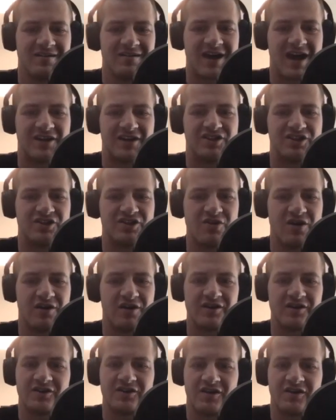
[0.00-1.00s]
Got 2
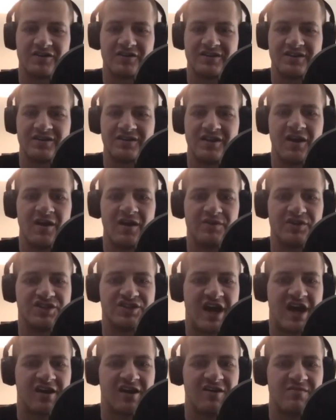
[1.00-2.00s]
underdogs in there, but
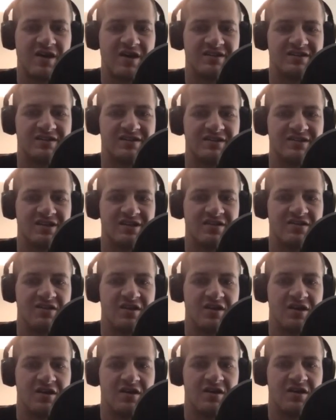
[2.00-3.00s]
Jack Hermansson is in
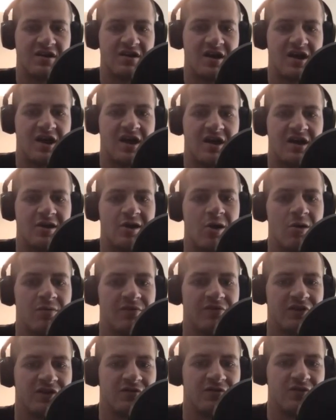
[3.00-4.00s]
there, and
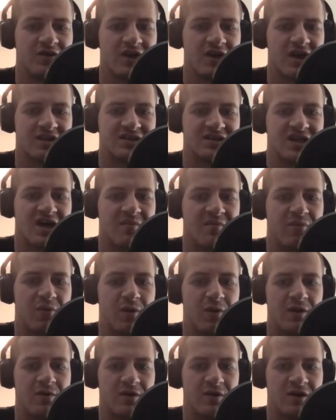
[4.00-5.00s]
hopefully if we get to that
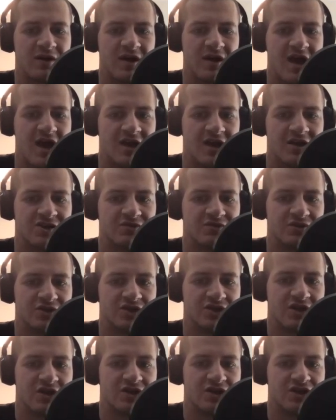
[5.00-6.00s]
point, we're going to hedge with
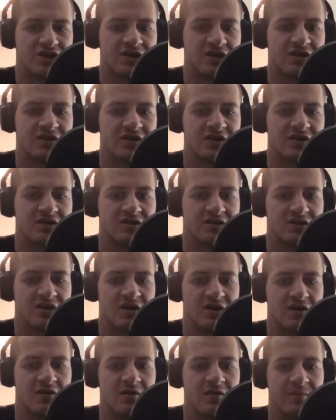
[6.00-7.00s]
Sean Strickland.
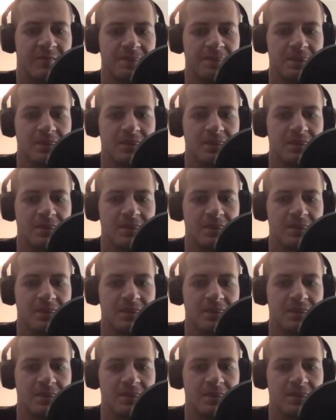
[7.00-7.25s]
So